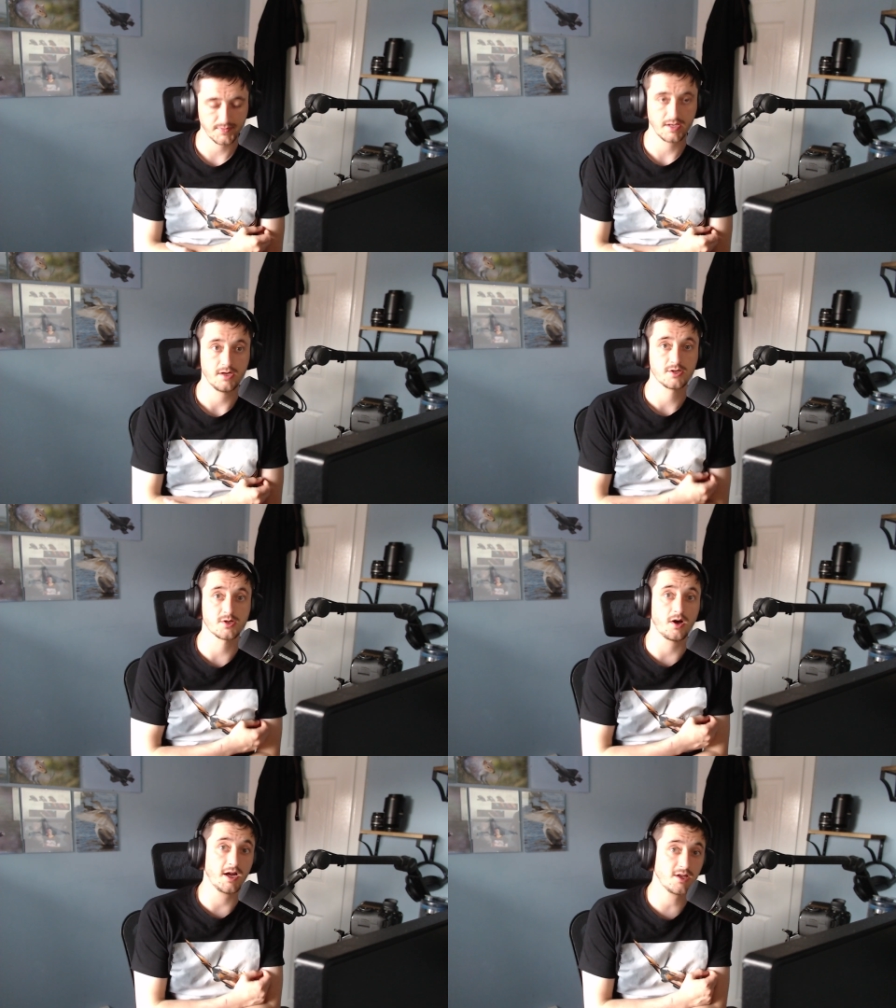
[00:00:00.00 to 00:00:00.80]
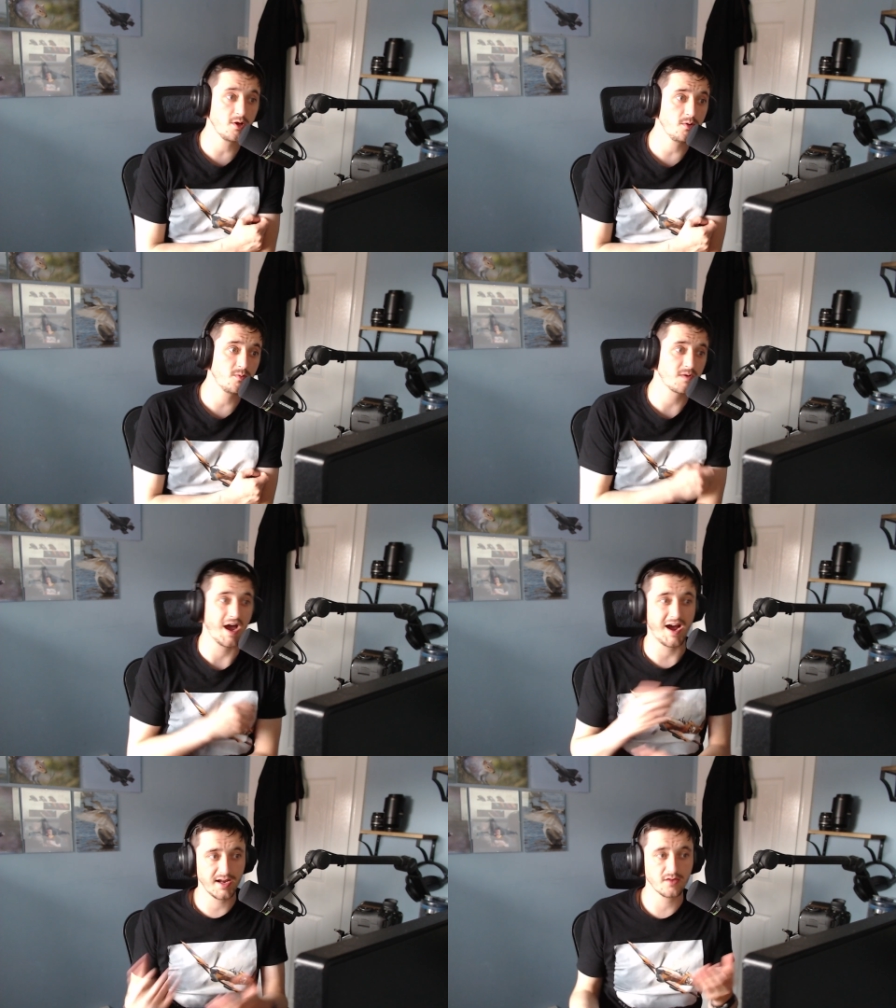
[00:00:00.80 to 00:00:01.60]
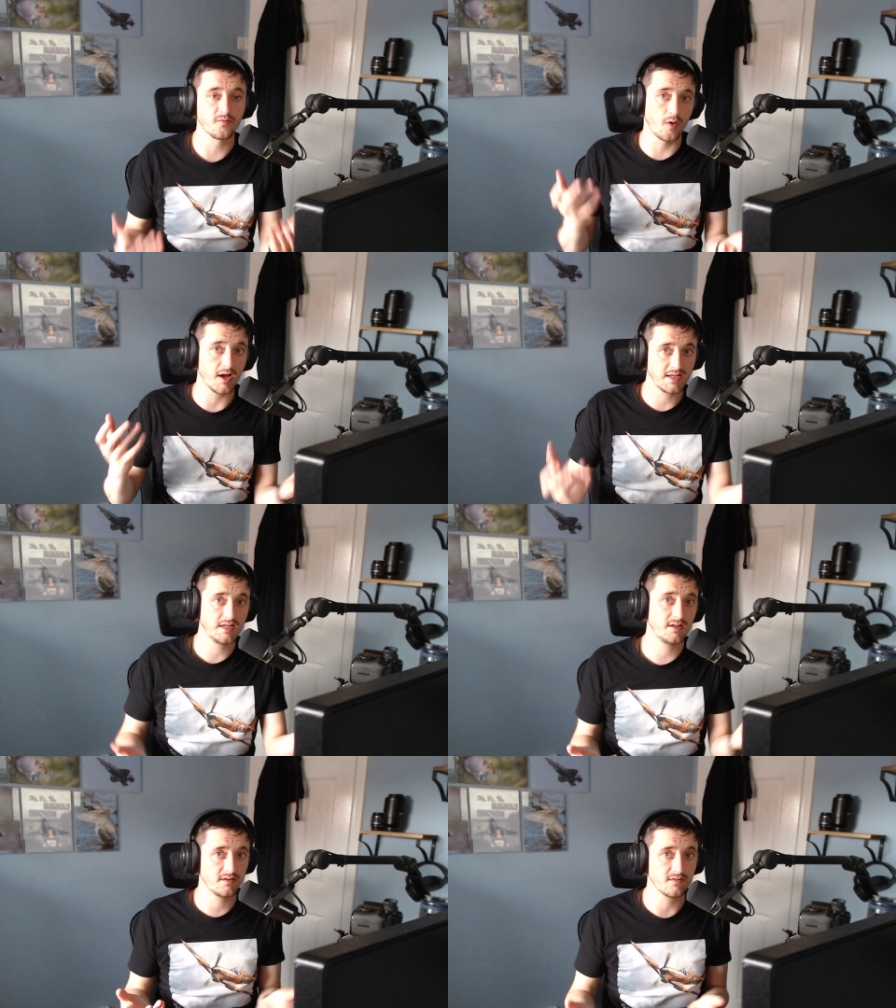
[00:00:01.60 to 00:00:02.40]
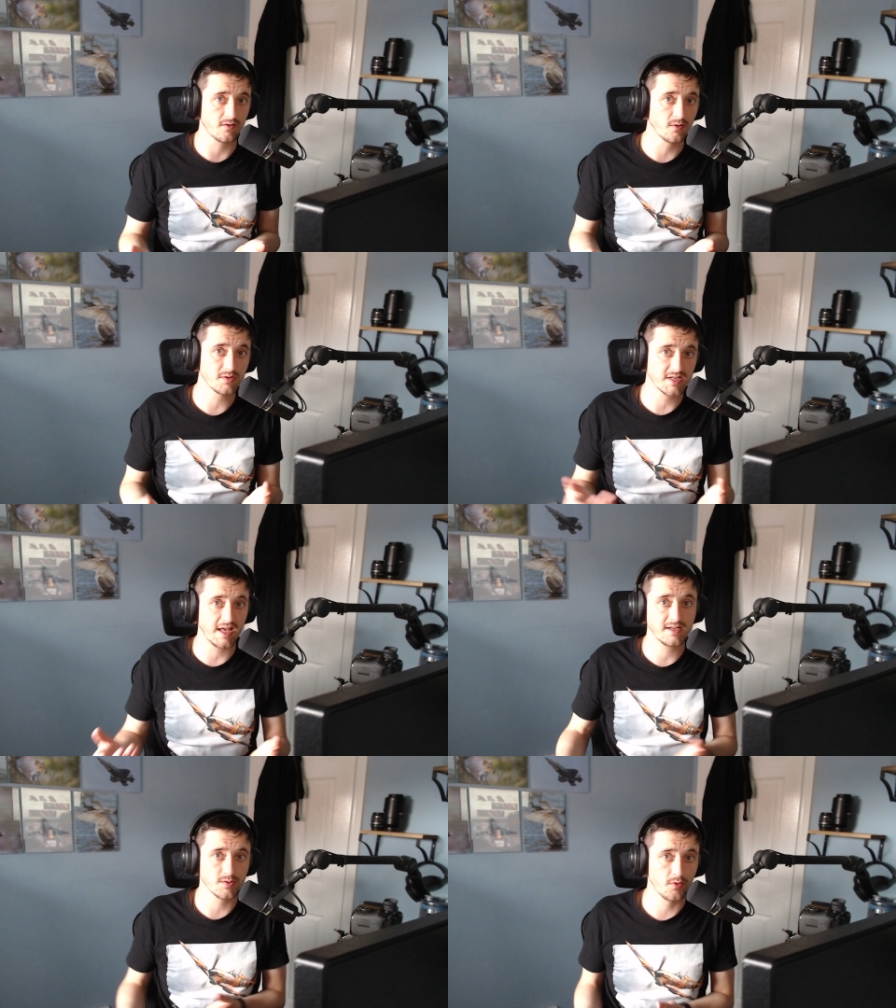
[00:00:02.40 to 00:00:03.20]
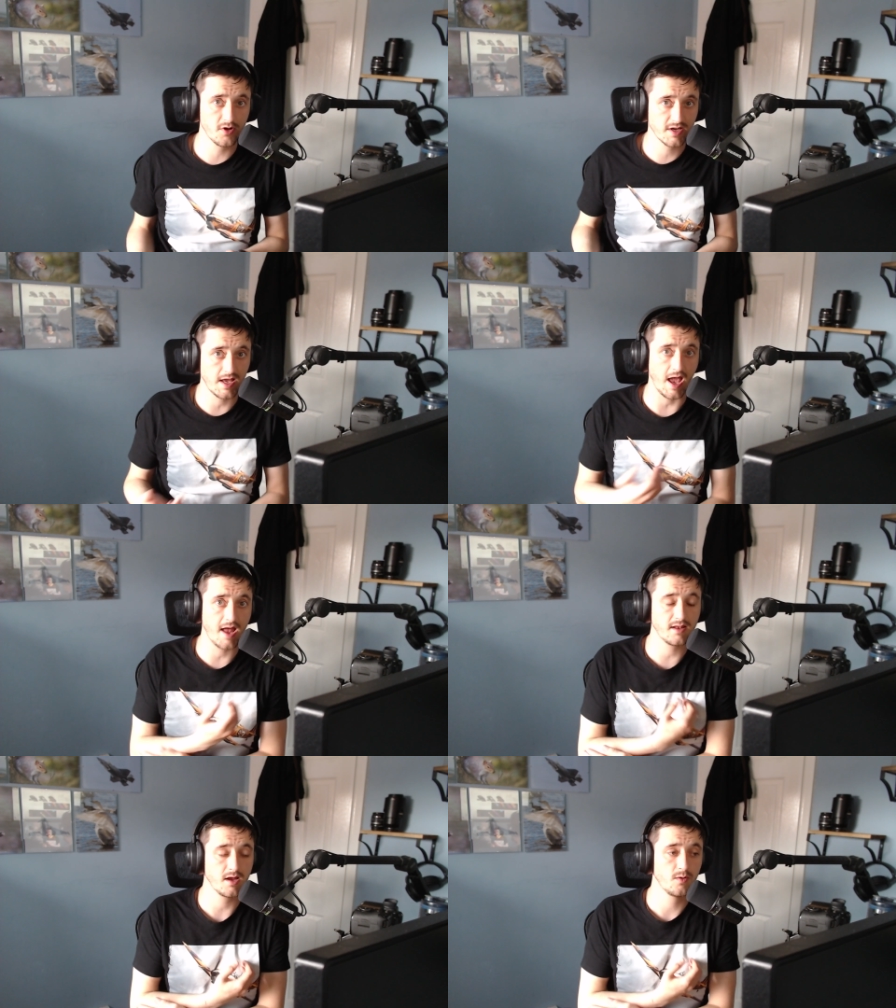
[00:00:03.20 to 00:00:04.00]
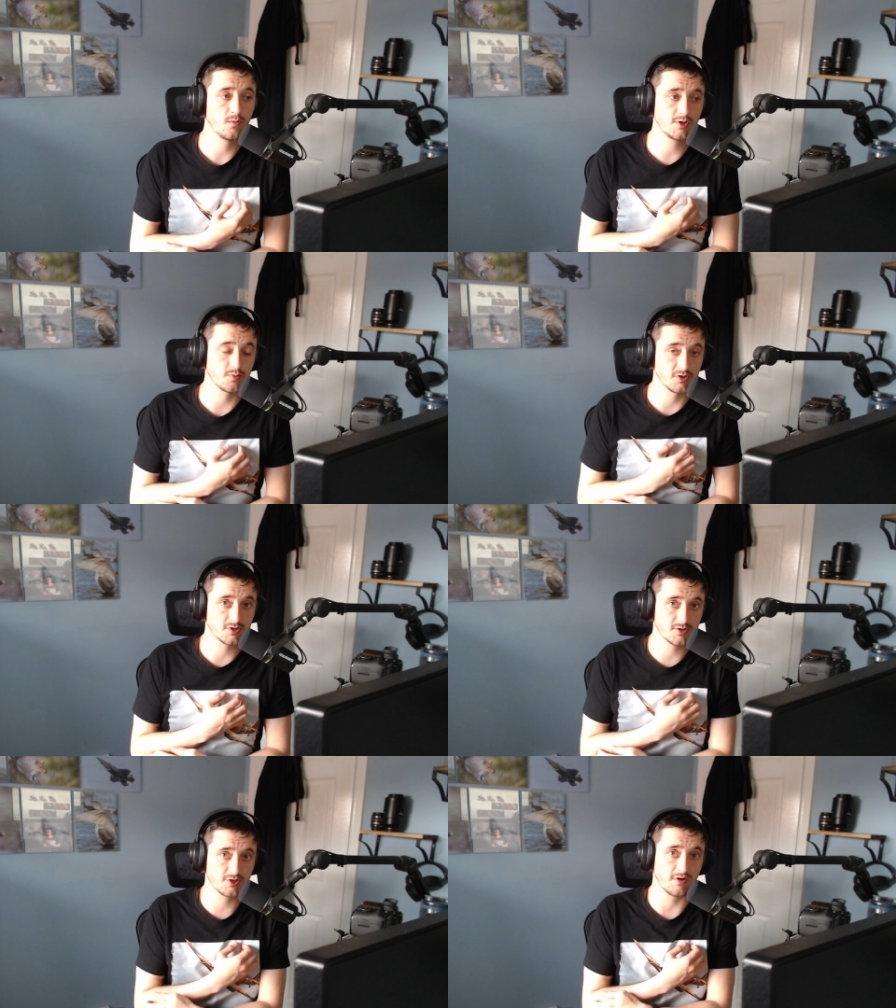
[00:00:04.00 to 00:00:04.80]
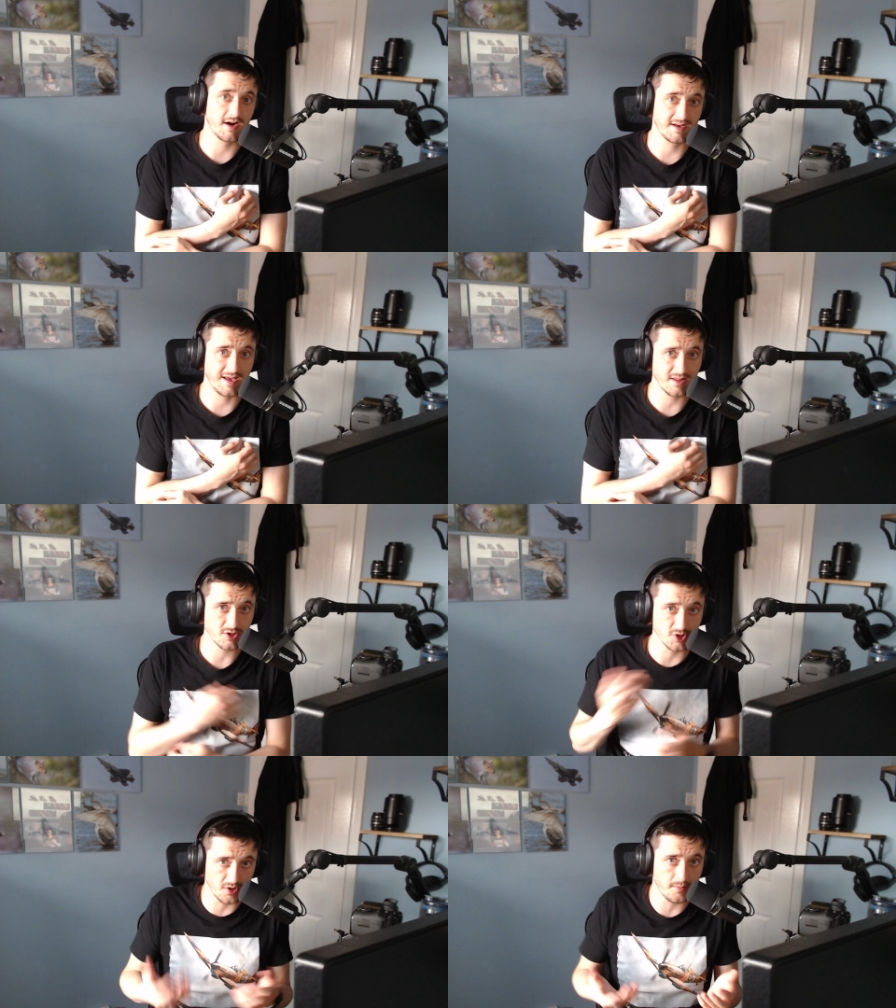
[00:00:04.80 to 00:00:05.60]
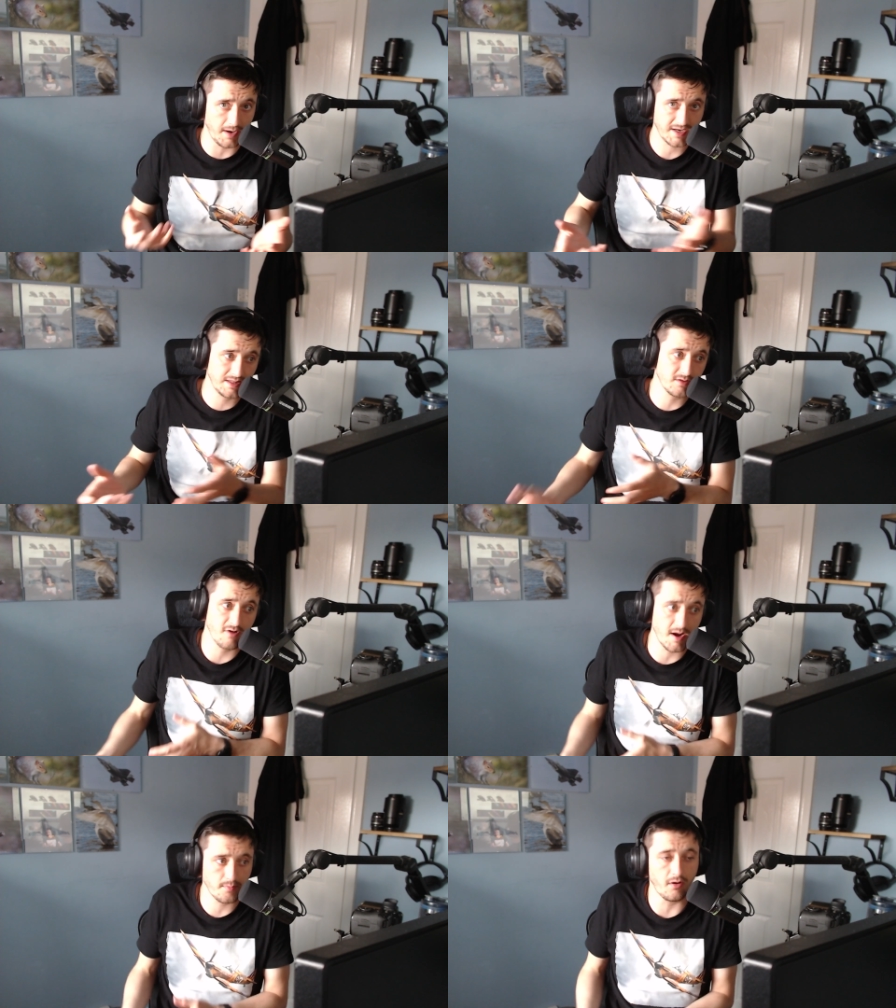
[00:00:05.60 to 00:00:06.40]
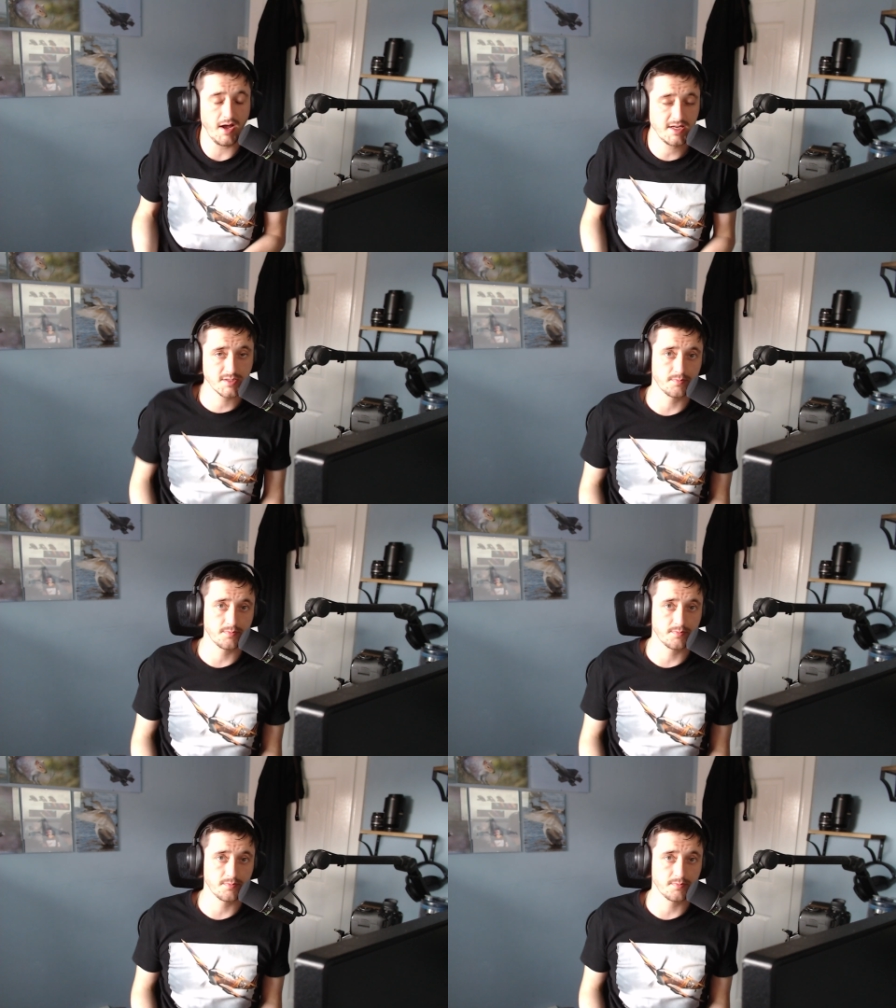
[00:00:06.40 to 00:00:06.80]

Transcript: So I knew kind of what I needed to do to get it to work again, which was to try and get the shutter back in the right place, but